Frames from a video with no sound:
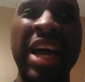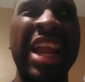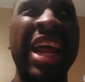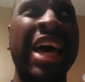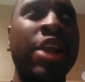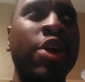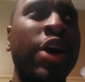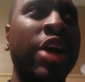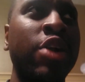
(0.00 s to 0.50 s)

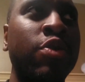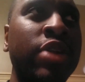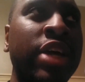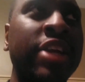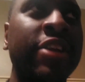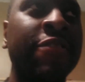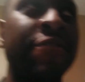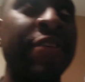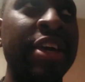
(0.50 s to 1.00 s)
I don't
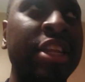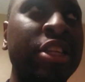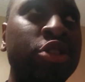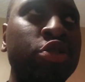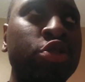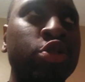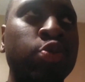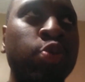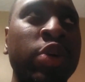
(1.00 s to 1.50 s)
like the fact that
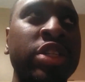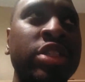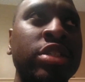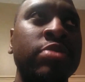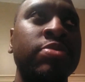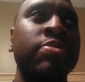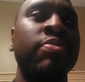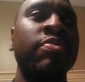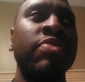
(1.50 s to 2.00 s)
you switch
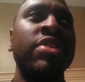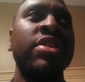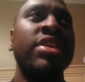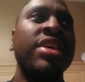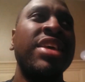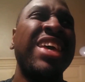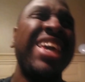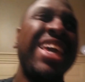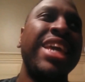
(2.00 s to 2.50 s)
him
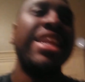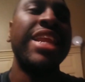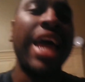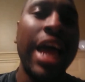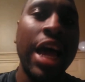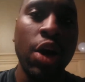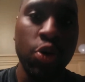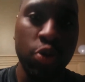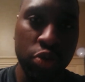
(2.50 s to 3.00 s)
in and
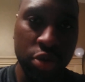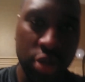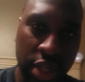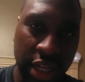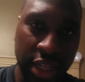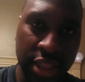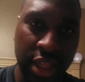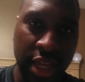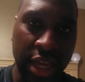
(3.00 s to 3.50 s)
out
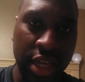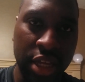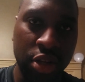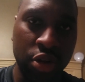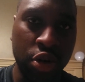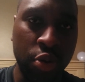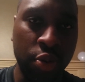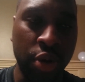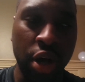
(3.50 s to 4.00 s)
like that, you
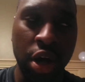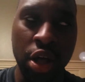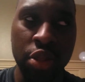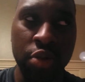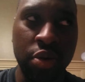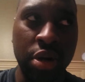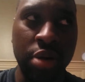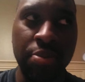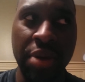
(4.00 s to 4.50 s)
know, with all
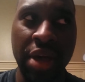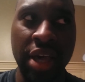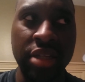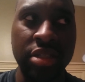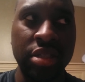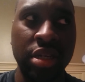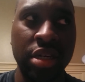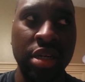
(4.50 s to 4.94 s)
the running backs.